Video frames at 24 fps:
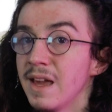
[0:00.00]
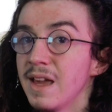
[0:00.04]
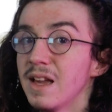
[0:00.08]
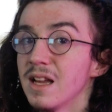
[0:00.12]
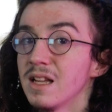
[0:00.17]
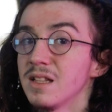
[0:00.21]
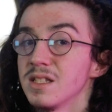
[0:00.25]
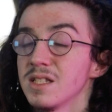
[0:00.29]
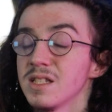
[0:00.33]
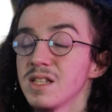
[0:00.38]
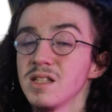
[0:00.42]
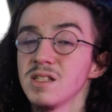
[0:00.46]

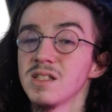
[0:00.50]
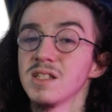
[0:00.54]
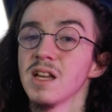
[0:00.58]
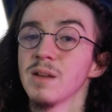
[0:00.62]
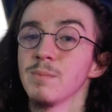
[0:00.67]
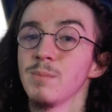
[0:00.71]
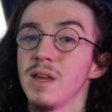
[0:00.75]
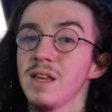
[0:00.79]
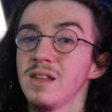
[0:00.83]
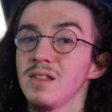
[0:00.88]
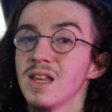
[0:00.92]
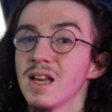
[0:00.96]
And since I
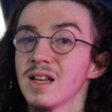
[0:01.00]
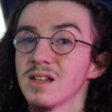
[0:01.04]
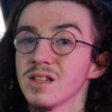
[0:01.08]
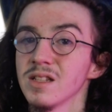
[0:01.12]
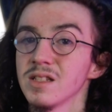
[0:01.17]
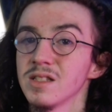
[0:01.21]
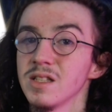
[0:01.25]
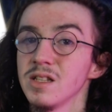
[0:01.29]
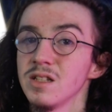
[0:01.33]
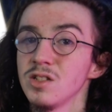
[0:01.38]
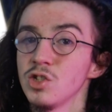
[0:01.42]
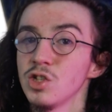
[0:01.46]
made that
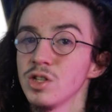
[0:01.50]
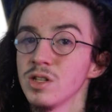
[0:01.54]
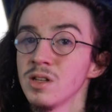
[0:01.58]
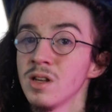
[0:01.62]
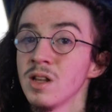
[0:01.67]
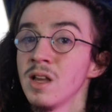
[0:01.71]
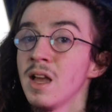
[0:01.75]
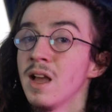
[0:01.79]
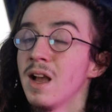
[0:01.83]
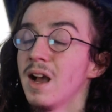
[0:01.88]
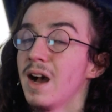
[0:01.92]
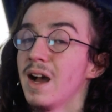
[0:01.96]
decision,
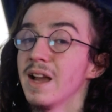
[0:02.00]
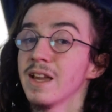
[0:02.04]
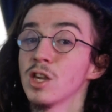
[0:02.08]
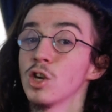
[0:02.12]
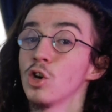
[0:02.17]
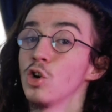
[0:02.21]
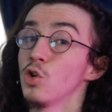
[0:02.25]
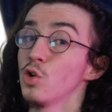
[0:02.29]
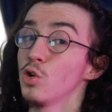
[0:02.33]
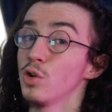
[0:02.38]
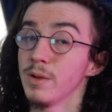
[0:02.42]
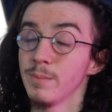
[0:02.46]
I
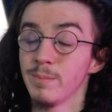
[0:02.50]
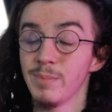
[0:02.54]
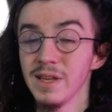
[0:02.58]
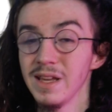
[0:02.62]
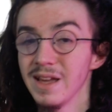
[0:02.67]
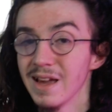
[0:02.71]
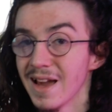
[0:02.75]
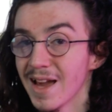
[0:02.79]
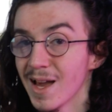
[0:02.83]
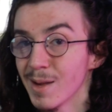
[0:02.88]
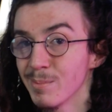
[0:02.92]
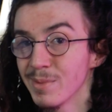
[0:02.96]
couldn't be
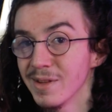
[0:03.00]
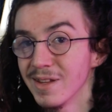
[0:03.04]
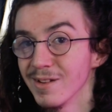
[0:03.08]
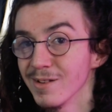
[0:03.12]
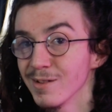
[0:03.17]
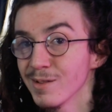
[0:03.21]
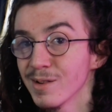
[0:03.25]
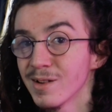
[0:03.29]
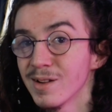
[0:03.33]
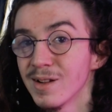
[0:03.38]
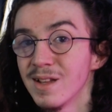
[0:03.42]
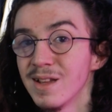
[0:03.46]

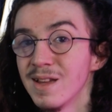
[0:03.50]
happier.